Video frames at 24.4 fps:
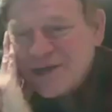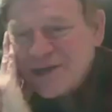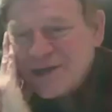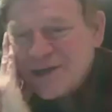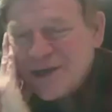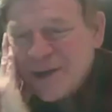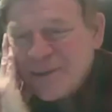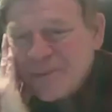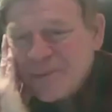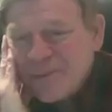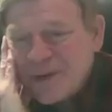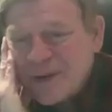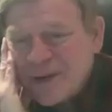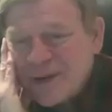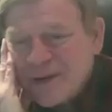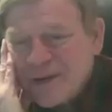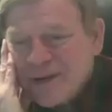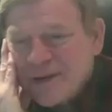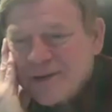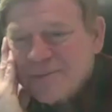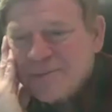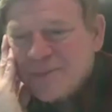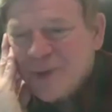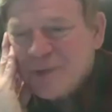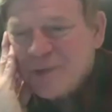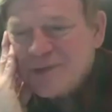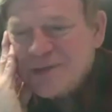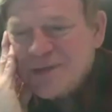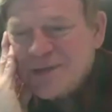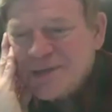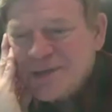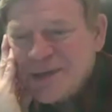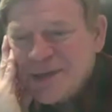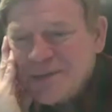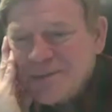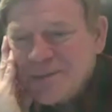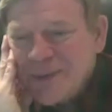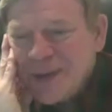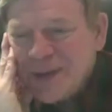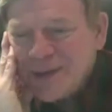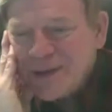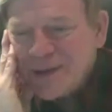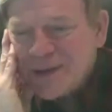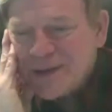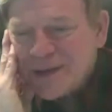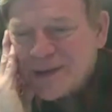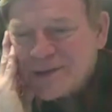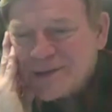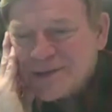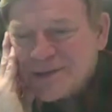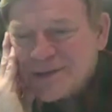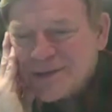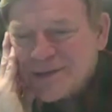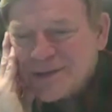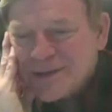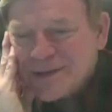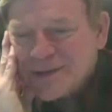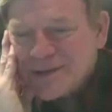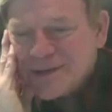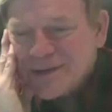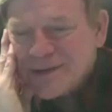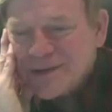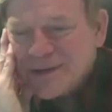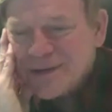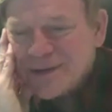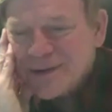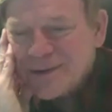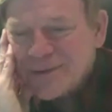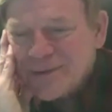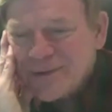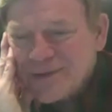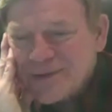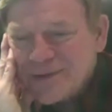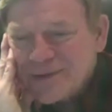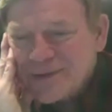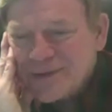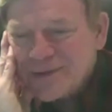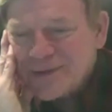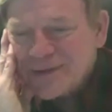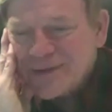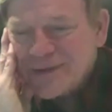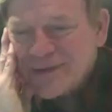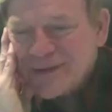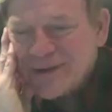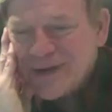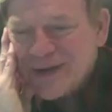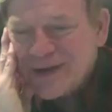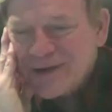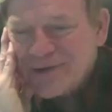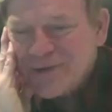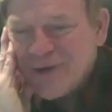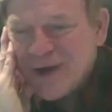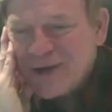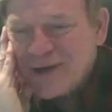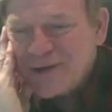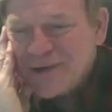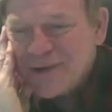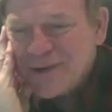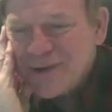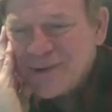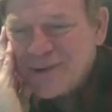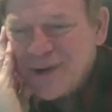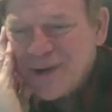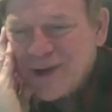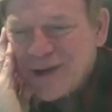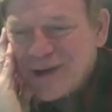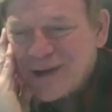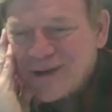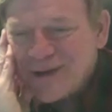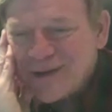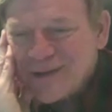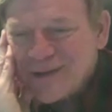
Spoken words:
accompany most of the same melodies with a tritone away.